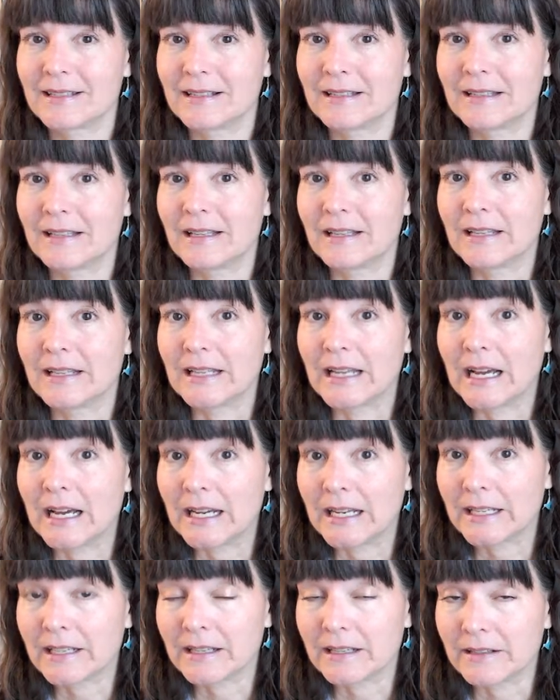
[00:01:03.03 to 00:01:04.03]
a
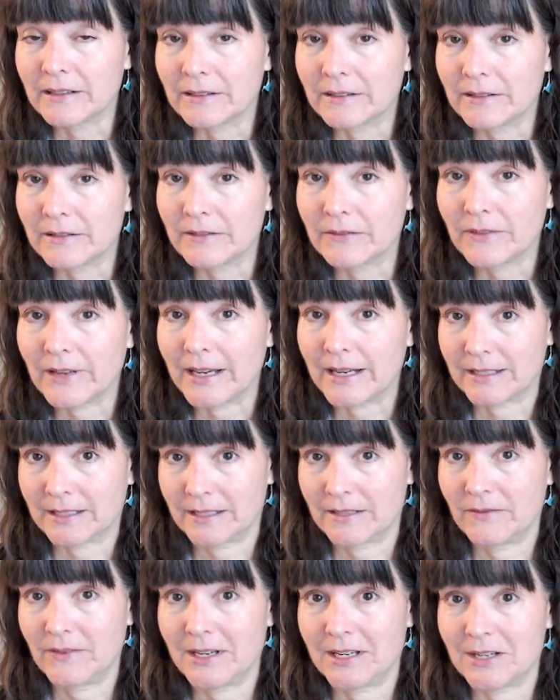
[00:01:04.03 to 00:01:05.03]
lot of
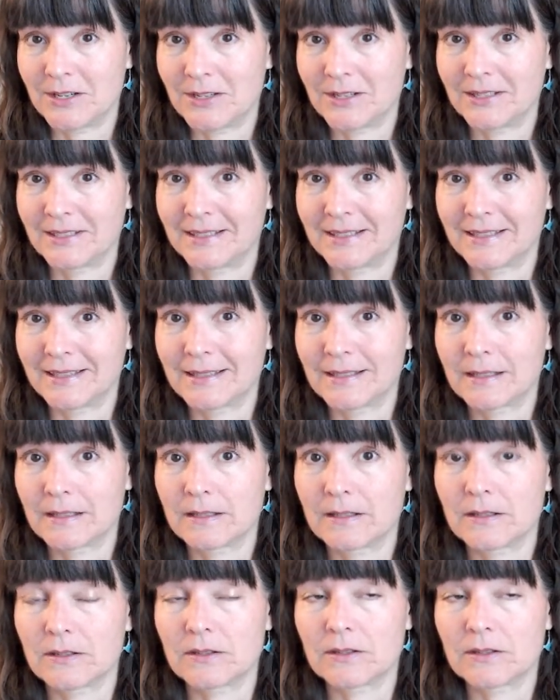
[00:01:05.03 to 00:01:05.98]
activations.